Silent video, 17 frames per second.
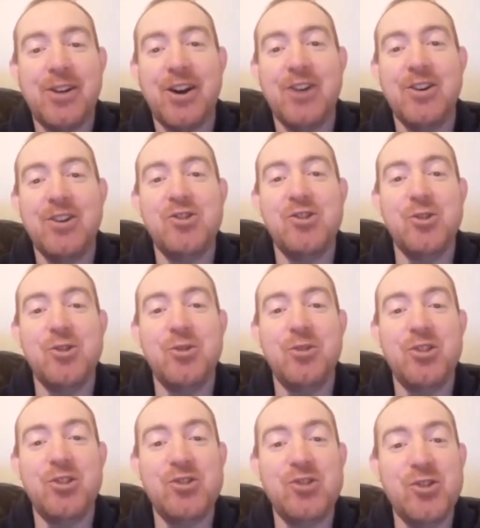Or
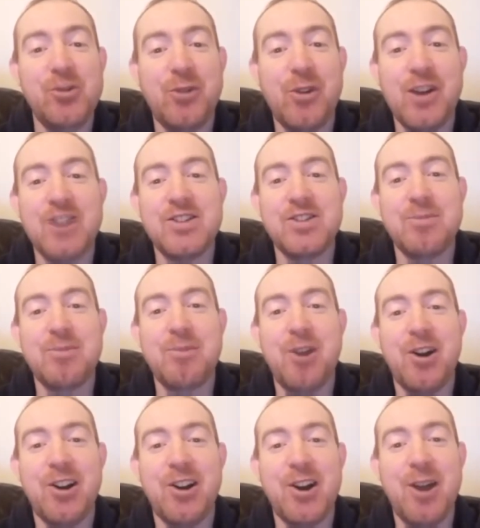did you fight in
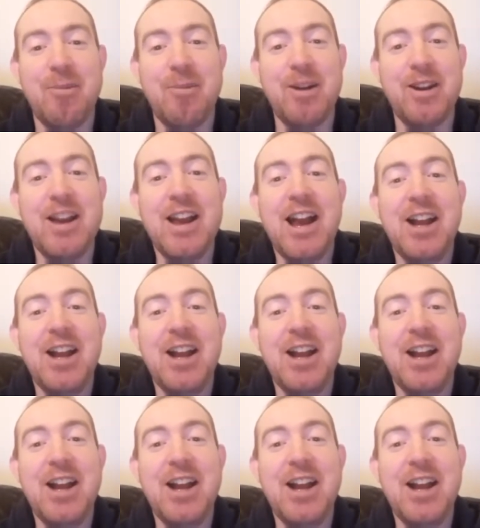Mortal Kombat?